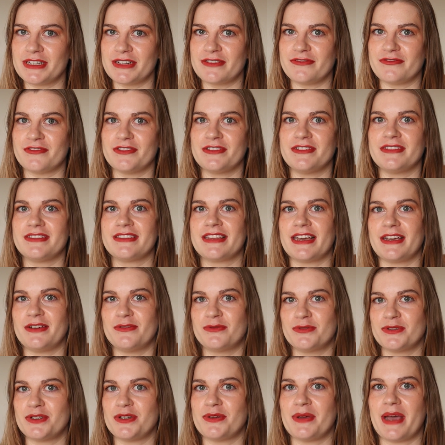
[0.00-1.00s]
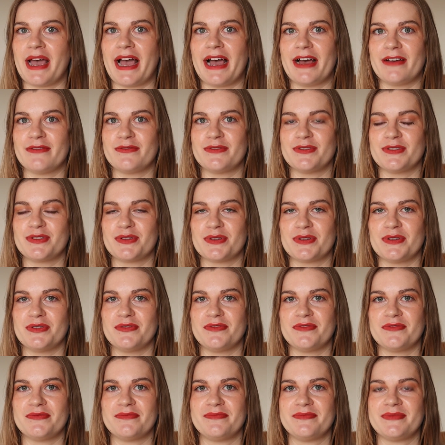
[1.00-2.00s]
different, they all do have sort
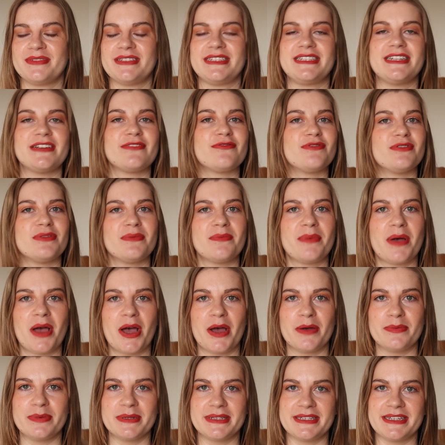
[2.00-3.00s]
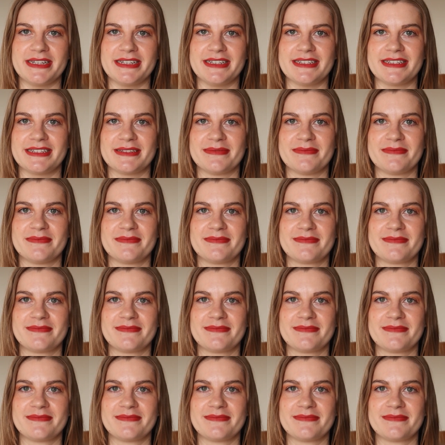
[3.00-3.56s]
of different purposes.